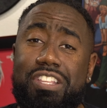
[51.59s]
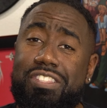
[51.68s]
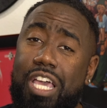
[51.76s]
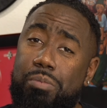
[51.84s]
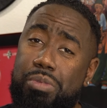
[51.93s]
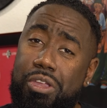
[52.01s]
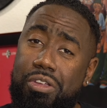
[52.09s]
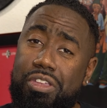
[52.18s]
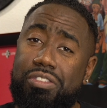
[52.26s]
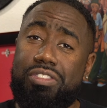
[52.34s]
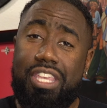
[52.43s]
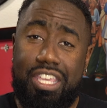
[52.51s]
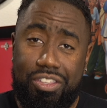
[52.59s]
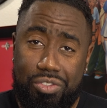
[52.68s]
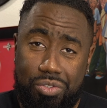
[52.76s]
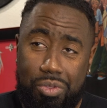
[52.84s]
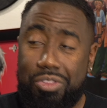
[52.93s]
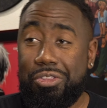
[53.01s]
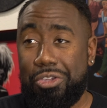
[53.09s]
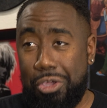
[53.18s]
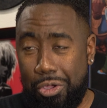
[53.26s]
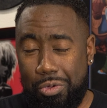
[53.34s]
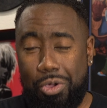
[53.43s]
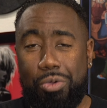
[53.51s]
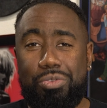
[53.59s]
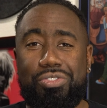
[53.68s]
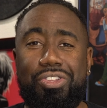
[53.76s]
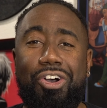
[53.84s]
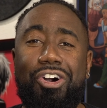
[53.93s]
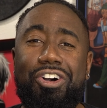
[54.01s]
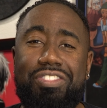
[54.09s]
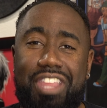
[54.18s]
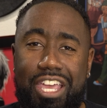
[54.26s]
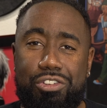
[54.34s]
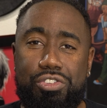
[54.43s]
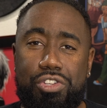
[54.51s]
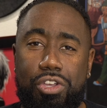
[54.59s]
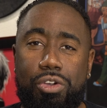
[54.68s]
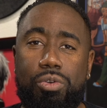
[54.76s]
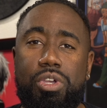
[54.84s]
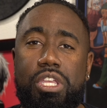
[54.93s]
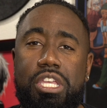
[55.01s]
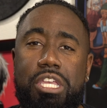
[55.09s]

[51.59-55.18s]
Tiberius is the co-host on that show,